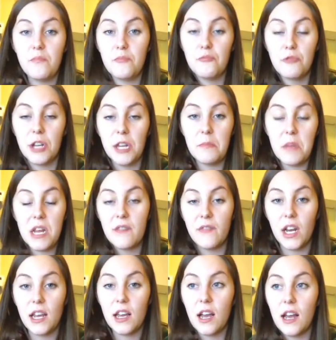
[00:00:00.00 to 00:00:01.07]
really meat of
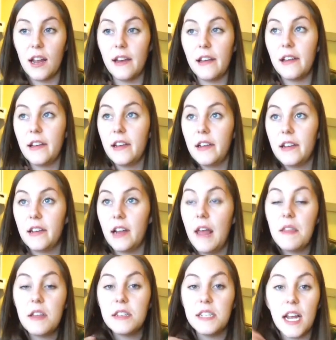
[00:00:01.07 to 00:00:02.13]
any kind.
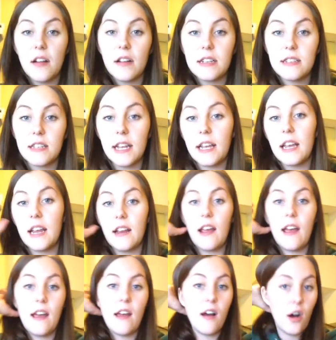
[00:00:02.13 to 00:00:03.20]
And then dairy's, like,
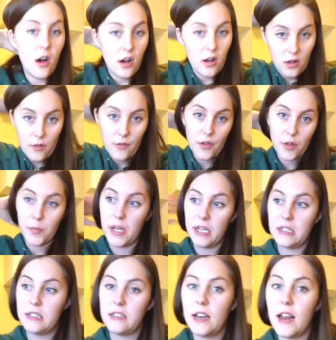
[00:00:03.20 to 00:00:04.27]
all over the
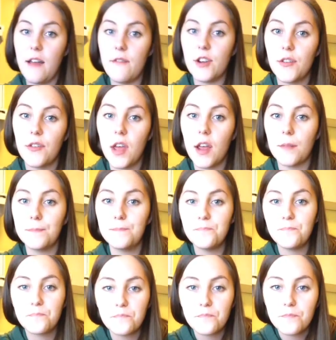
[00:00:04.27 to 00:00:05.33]
place. It's in everything.
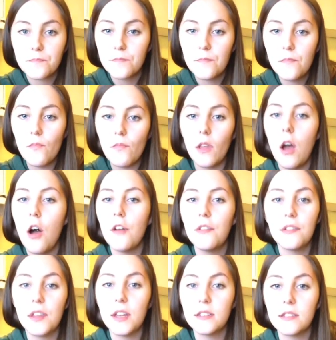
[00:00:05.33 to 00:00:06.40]
All the
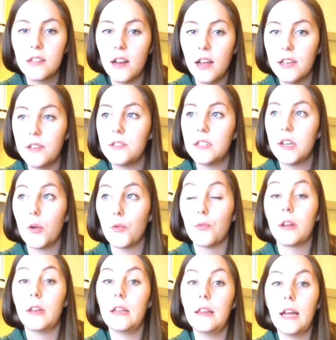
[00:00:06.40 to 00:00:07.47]
things that I used to
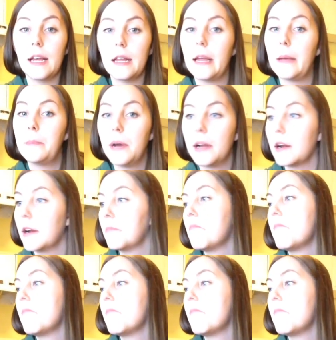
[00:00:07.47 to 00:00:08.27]
really like butter,